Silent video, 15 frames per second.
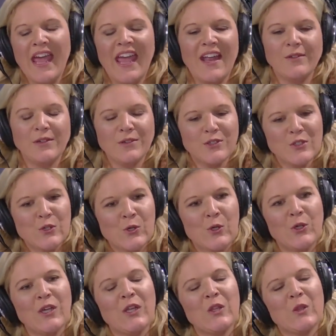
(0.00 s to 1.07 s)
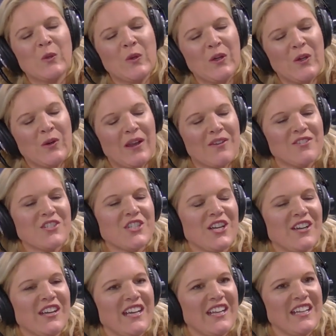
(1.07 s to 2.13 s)
and we were scrolling through and I was
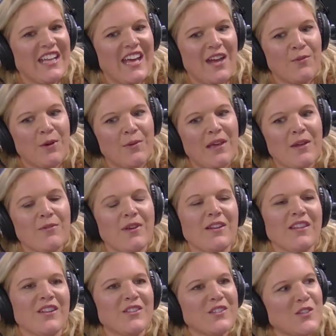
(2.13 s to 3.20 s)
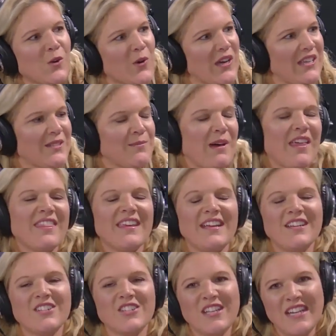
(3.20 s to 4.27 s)
sharing uh, where we had written little stories about
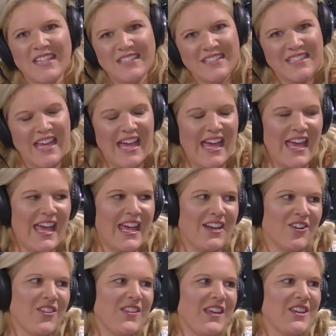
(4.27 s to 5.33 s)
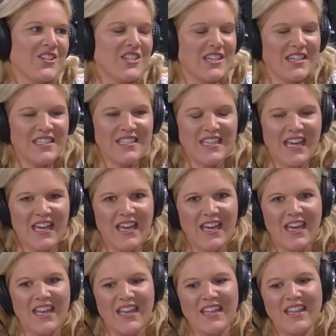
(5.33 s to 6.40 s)
things she had said or things she had
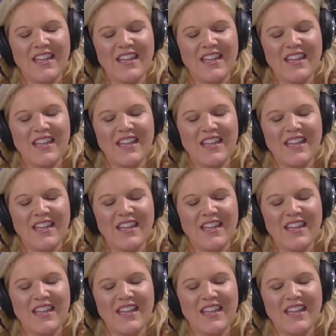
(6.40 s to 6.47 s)
done.